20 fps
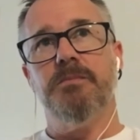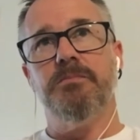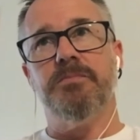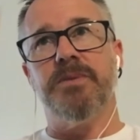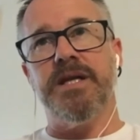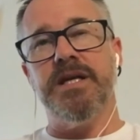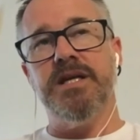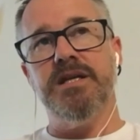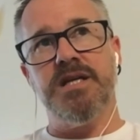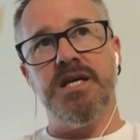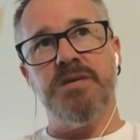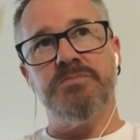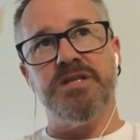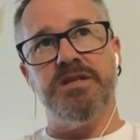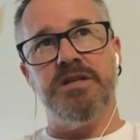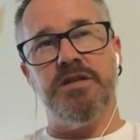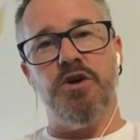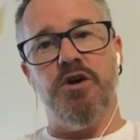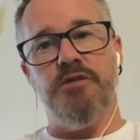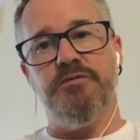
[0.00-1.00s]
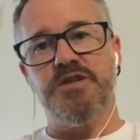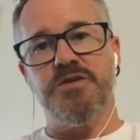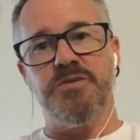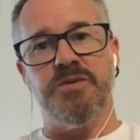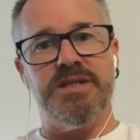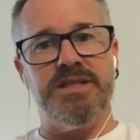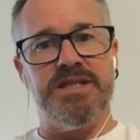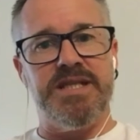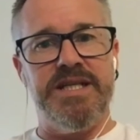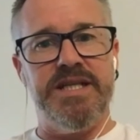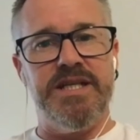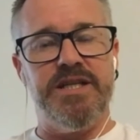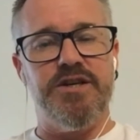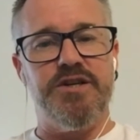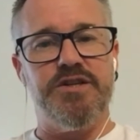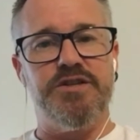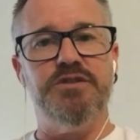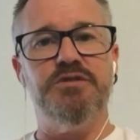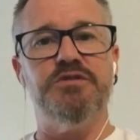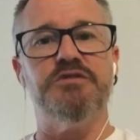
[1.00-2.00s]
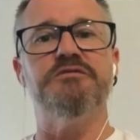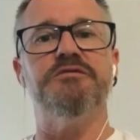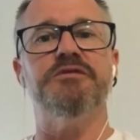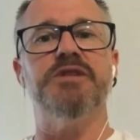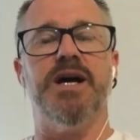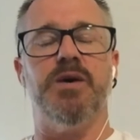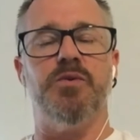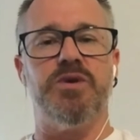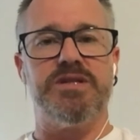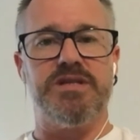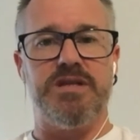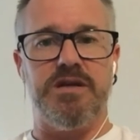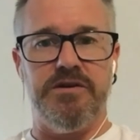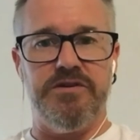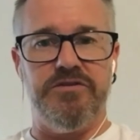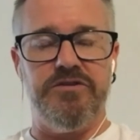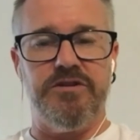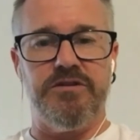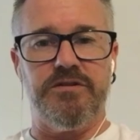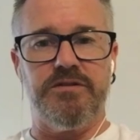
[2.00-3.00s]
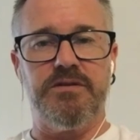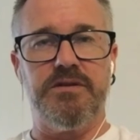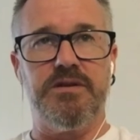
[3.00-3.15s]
But Ian comes into the office one day and he goes, "You look flat, what's going on?"